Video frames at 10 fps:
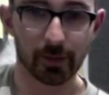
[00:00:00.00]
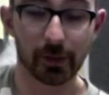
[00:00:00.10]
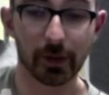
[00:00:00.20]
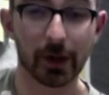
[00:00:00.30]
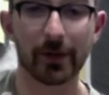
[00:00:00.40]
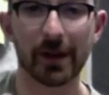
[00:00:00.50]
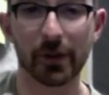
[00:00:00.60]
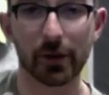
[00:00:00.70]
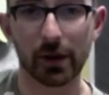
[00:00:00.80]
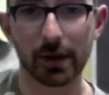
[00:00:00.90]
But we don't even have a
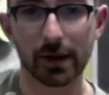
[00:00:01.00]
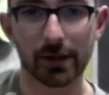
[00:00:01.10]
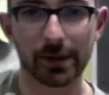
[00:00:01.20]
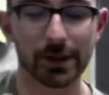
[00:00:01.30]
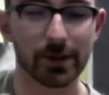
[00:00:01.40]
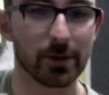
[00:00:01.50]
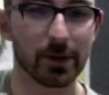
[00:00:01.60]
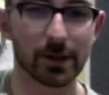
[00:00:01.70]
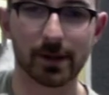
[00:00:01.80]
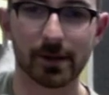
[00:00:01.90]
3rd in there, which is
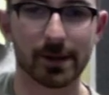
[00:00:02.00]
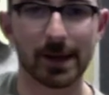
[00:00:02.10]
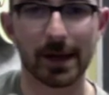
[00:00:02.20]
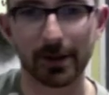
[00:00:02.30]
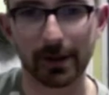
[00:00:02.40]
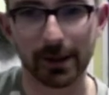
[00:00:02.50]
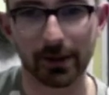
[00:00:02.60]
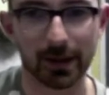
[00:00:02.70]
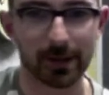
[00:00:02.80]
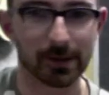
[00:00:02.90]
almost sacrilege
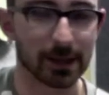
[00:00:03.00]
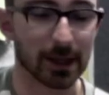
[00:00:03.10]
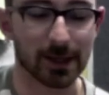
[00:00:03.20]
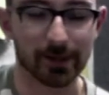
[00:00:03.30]
when it comes to jazz.